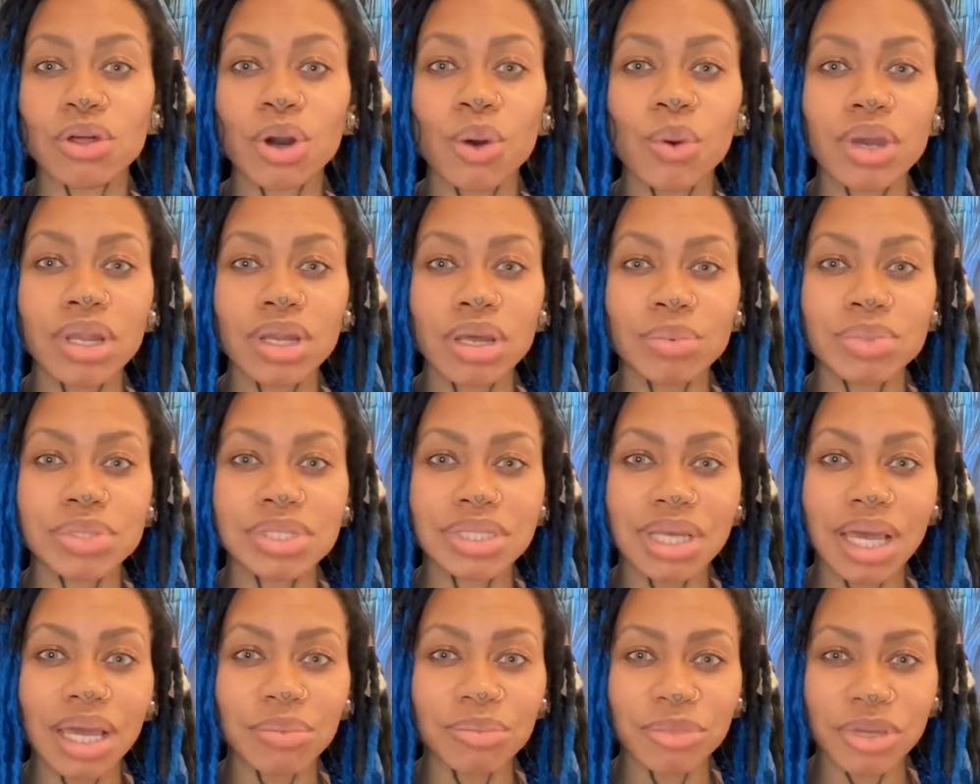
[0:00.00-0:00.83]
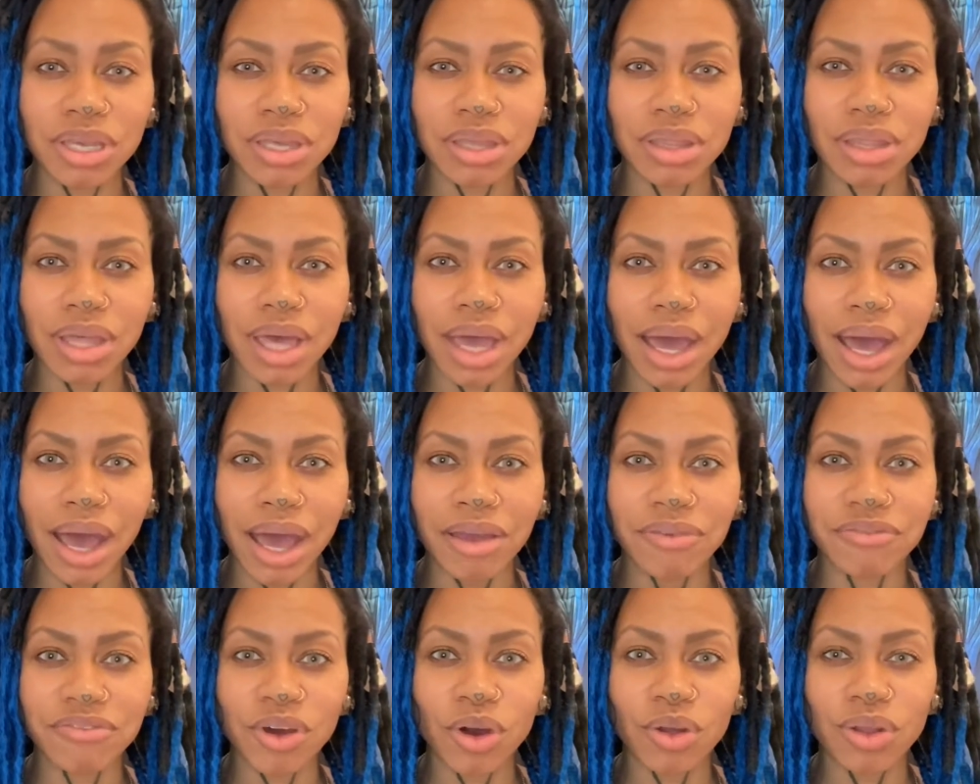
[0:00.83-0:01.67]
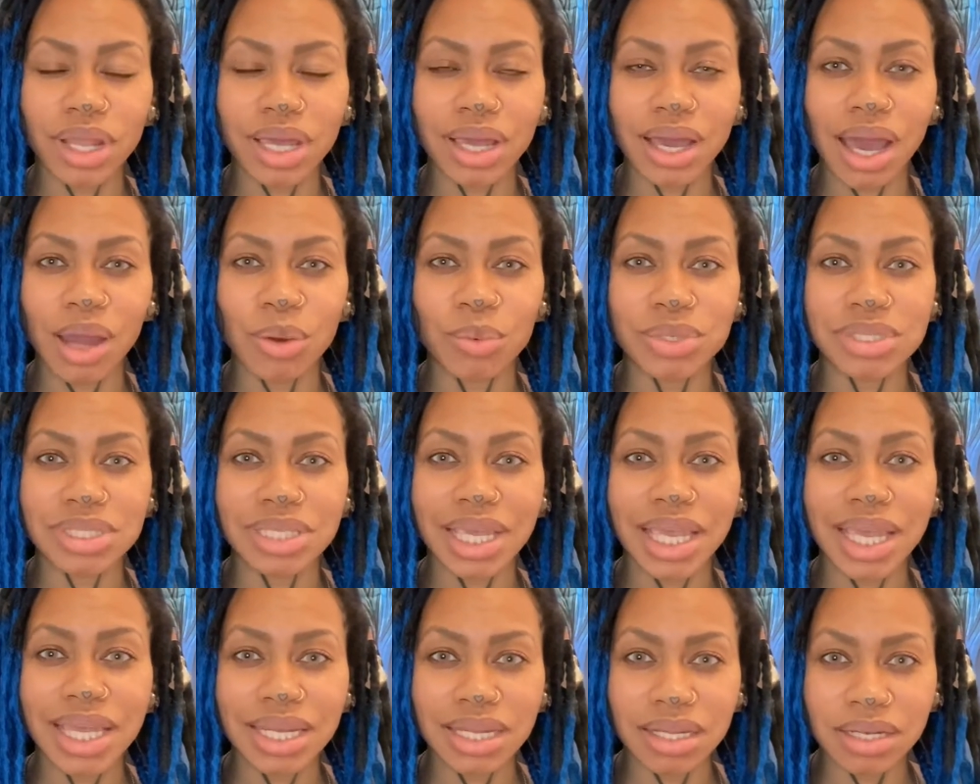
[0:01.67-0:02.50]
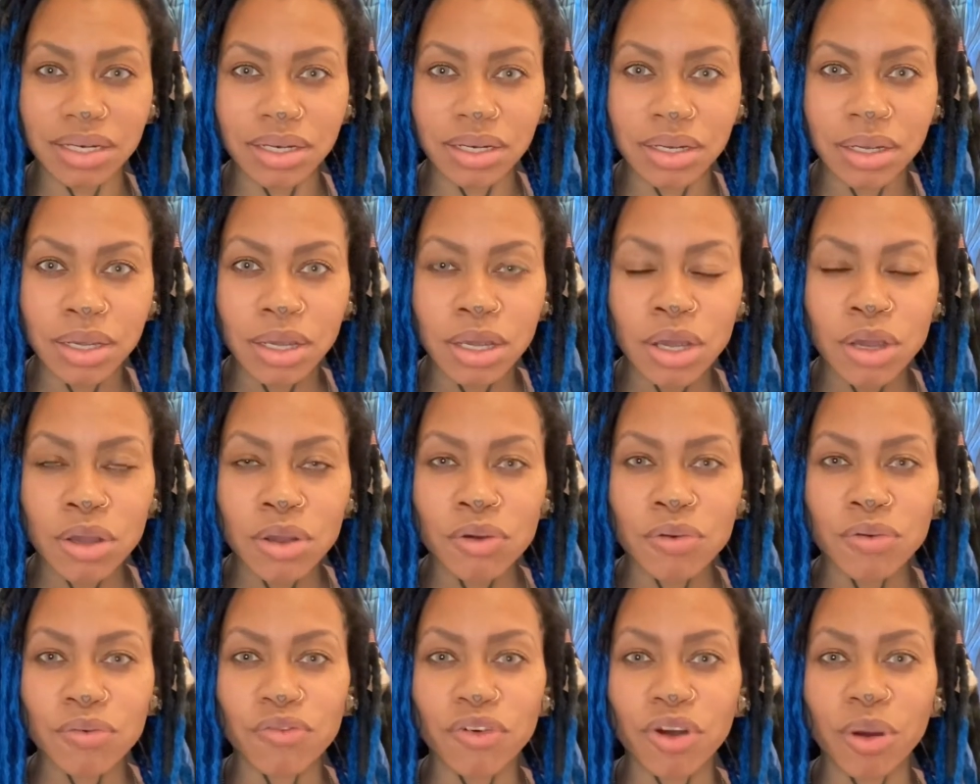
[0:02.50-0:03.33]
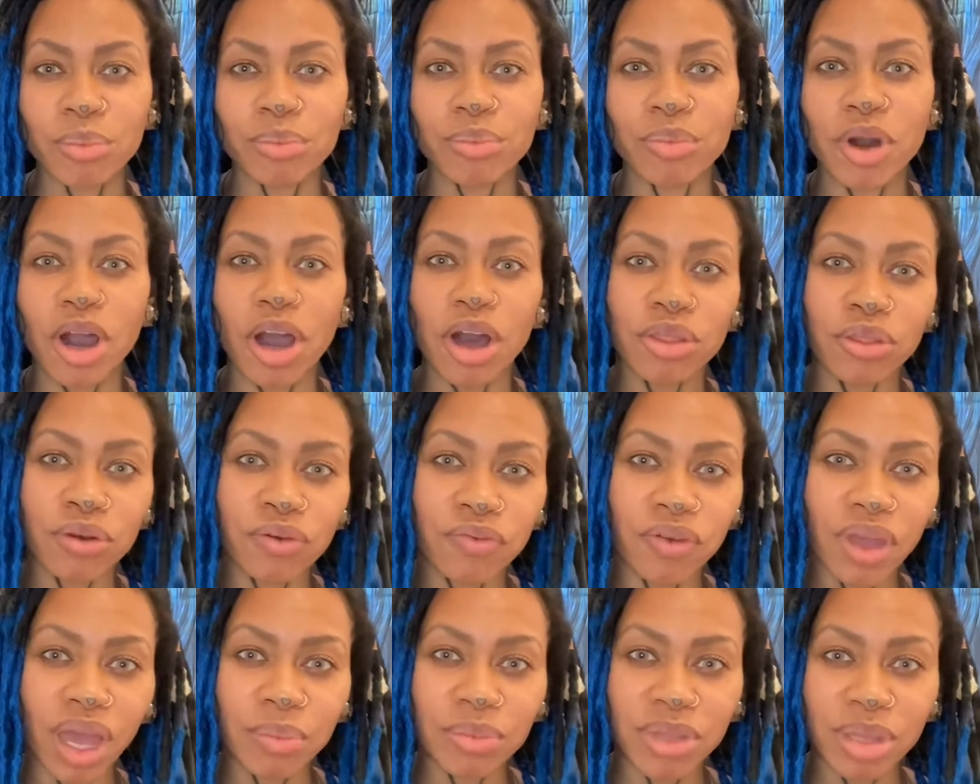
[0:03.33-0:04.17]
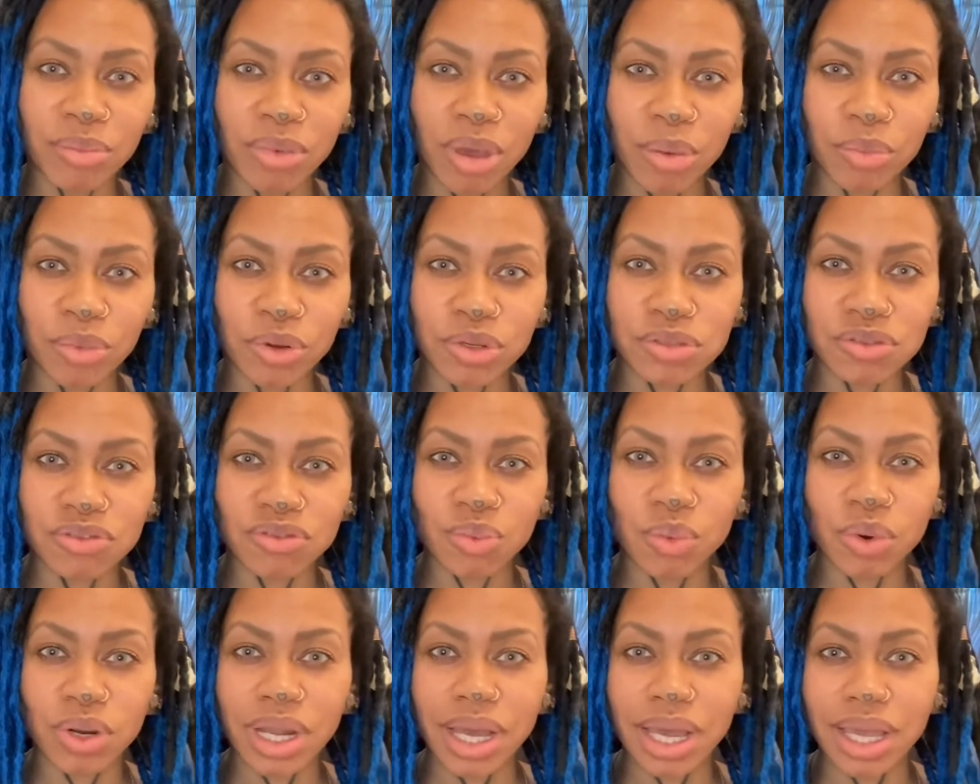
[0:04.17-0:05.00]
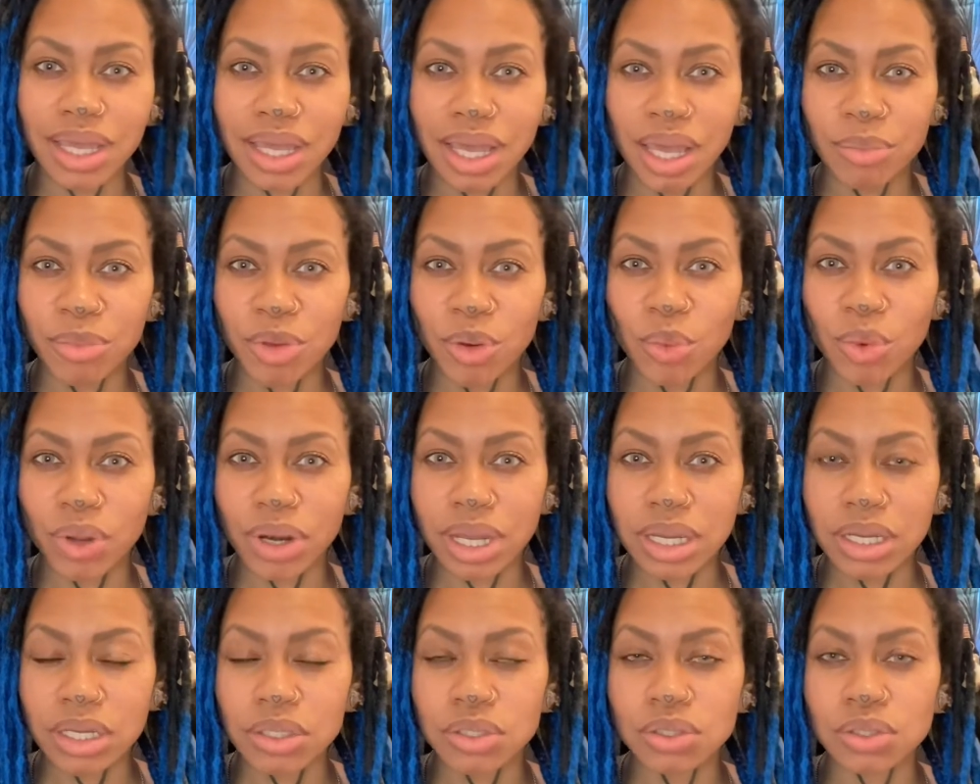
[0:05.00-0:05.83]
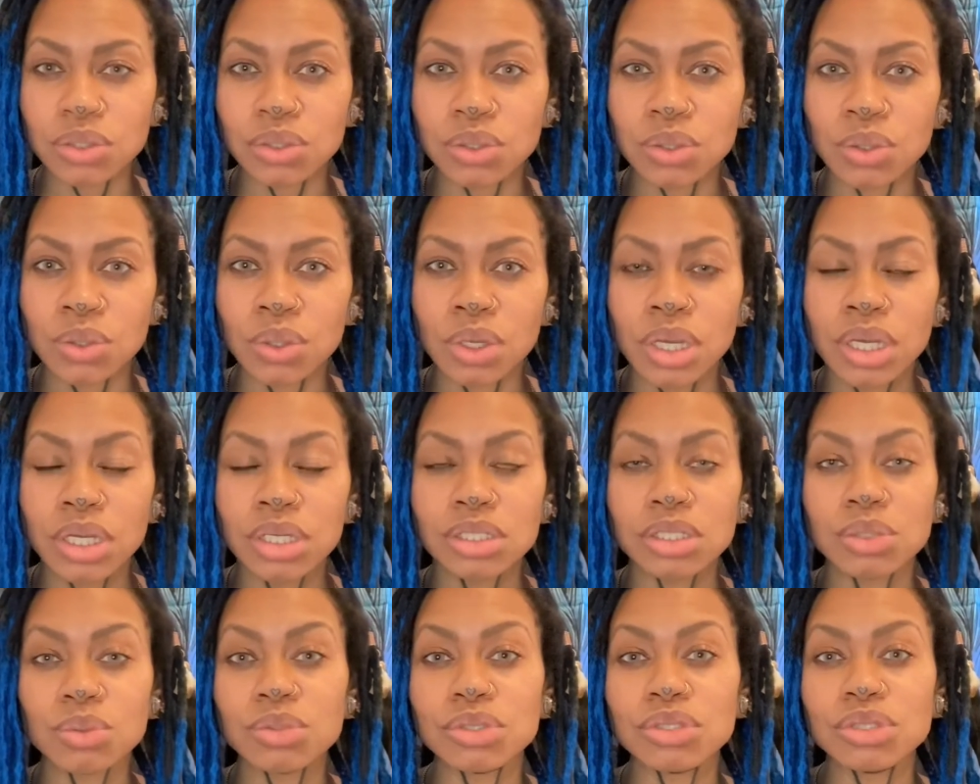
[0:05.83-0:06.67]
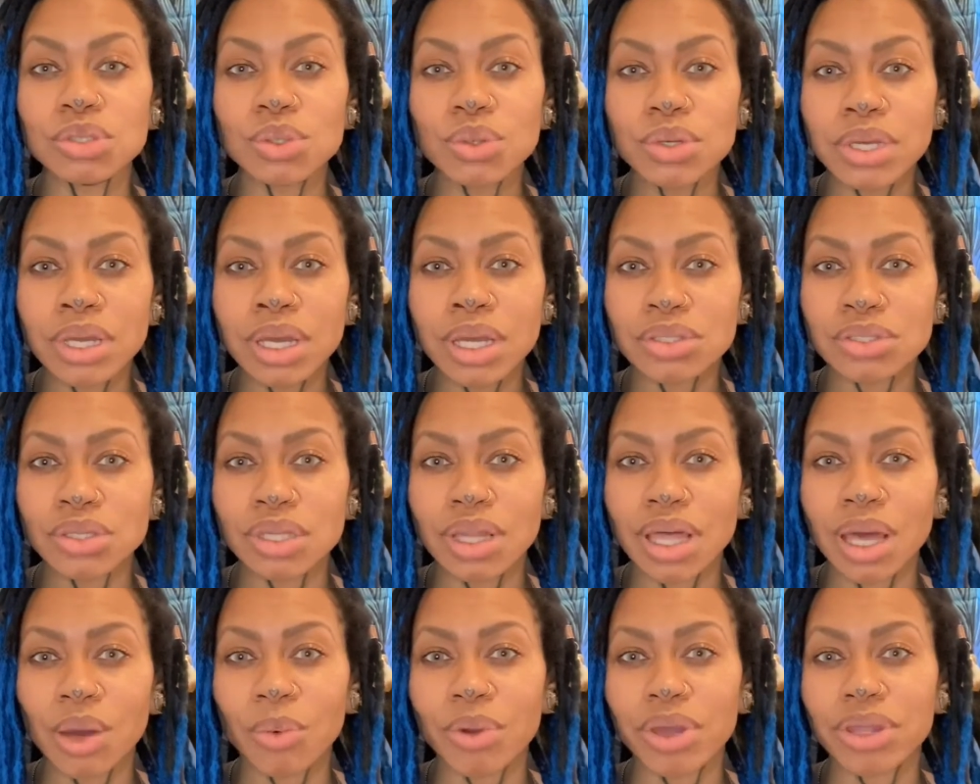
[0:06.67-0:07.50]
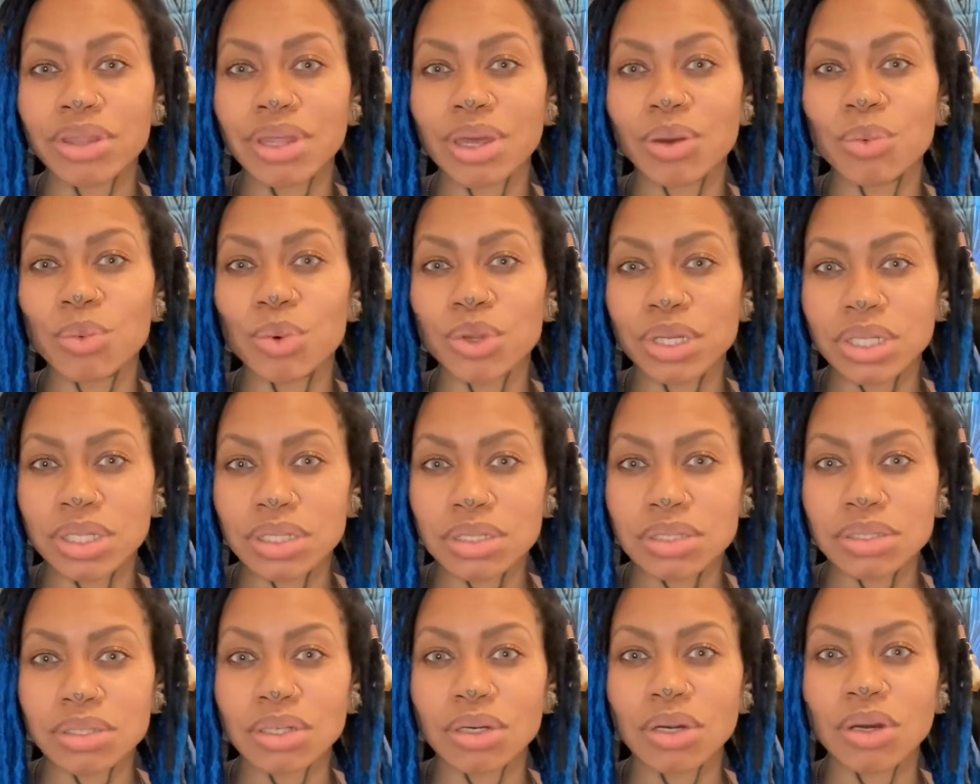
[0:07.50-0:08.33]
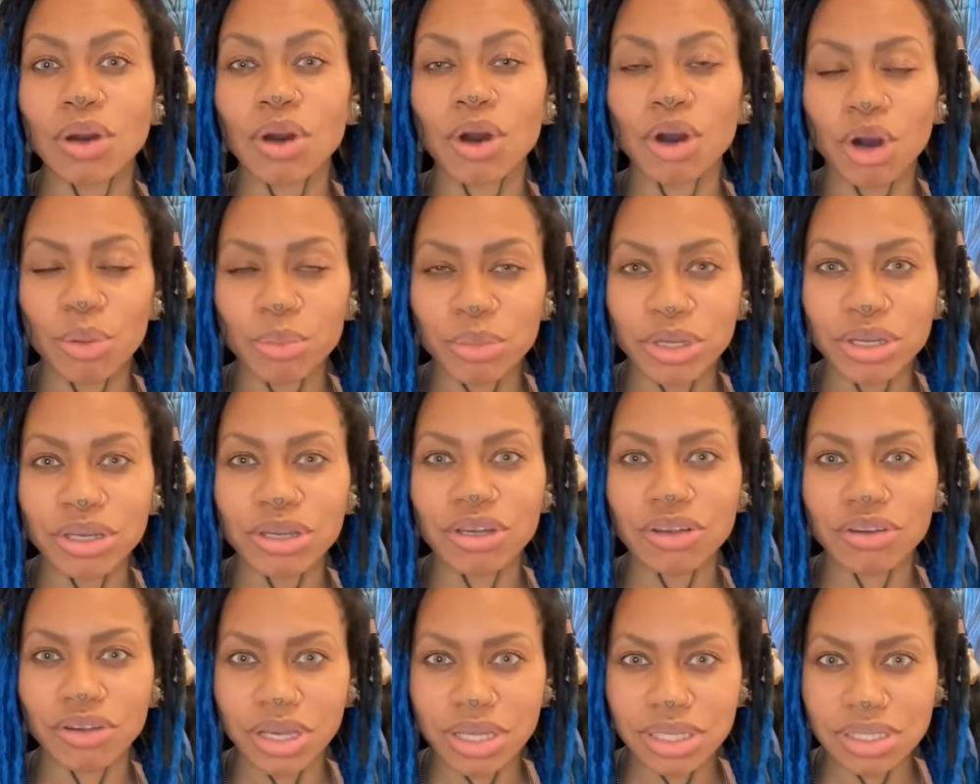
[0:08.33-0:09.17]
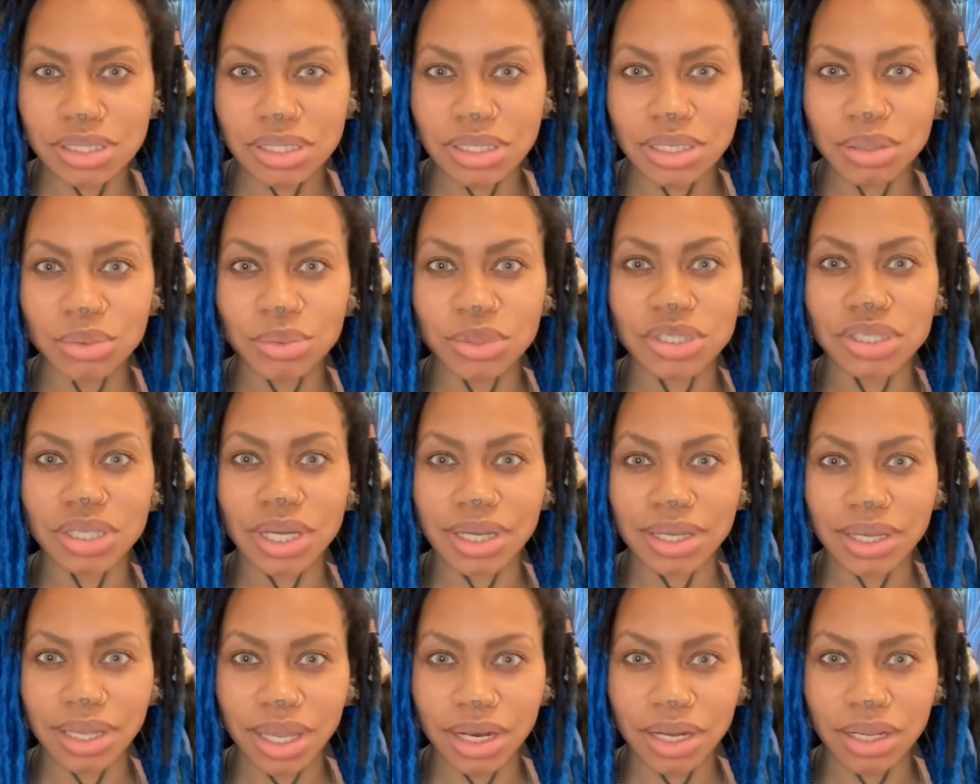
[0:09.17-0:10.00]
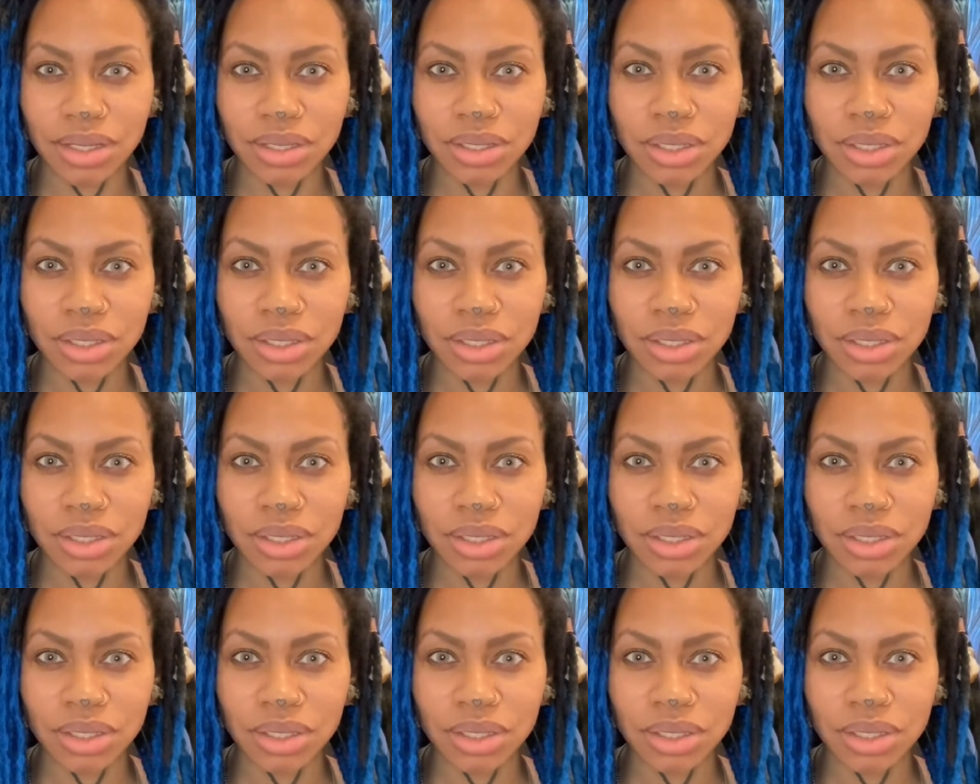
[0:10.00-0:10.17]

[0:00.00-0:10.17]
it upset me that I felt like I was hidden from other family members of what I am and what I could do, she was doing it so that way they wouldn't call me crazy, which I get it.